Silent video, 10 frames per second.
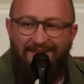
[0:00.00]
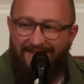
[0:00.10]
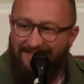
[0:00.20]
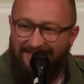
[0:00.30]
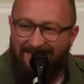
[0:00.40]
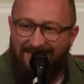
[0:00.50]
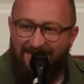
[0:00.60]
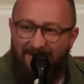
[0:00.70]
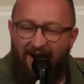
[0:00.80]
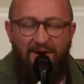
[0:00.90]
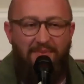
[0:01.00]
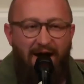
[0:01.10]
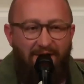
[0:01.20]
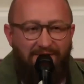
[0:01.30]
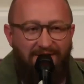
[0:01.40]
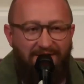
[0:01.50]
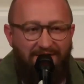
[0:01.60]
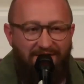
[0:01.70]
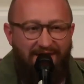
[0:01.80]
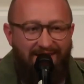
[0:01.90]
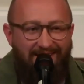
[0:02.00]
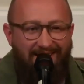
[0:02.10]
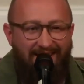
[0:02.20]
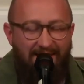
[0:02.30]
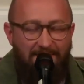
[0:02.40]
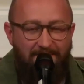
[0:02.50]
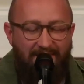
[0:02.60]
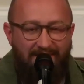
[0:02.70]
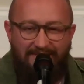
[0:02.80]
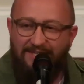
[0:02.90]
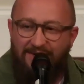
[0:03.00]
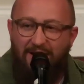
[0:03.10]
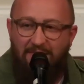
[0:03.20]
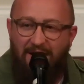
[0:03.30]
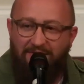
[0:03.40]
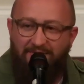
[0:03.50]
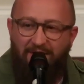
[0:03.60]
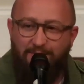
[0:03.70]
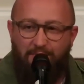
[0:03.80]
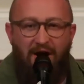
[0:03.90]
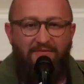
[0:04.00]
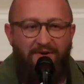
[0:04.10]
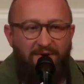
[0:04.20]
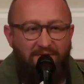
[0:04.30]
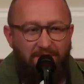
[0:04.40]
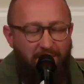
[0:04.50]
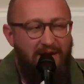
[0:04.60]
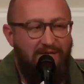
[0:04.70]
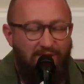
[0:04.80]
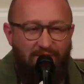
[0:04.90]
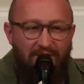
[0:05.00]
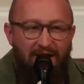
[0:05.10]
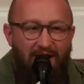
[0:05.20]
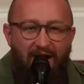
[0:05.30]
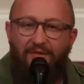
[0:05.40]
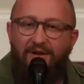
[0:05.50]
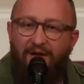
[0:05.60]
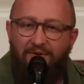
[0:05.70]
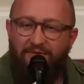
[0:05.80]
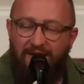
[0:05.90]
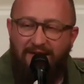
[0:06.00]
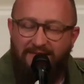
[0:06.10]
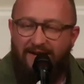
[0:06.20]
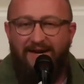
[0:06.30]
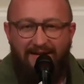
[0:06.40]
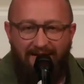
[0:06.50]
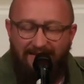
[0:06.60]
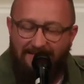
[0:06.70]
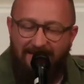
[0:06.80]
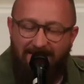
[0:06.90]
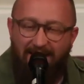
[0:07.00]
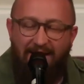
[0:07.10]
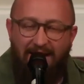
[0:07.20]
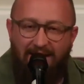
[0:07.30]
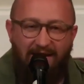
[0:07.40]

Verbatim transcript: This is not about the uh, this is not about the false prophet or the beast or all the other things, like I, like I said, that again get